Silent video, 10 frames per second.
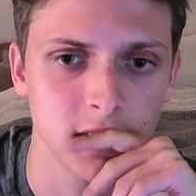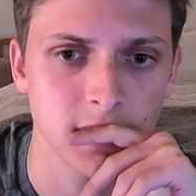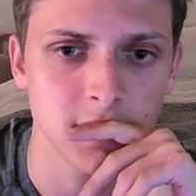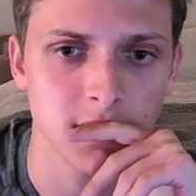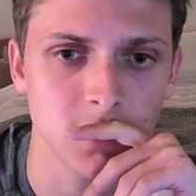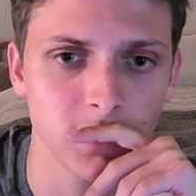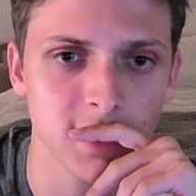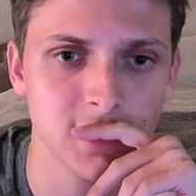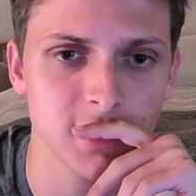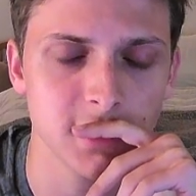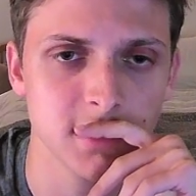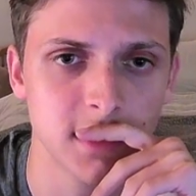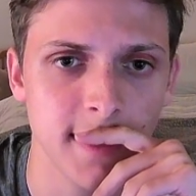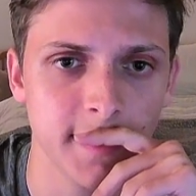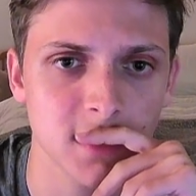So let's just
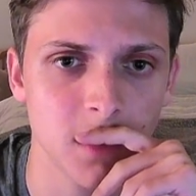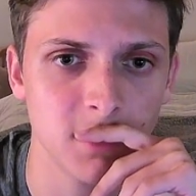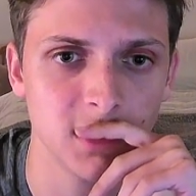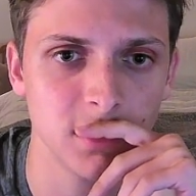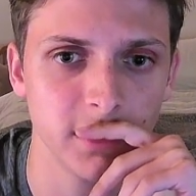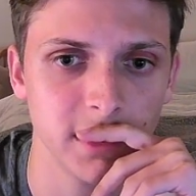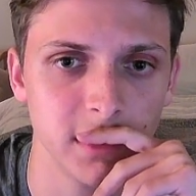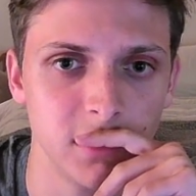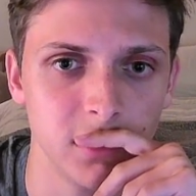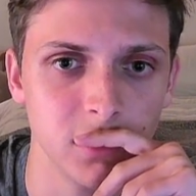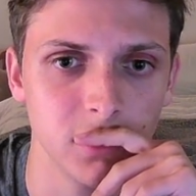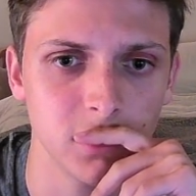take this opportunity to...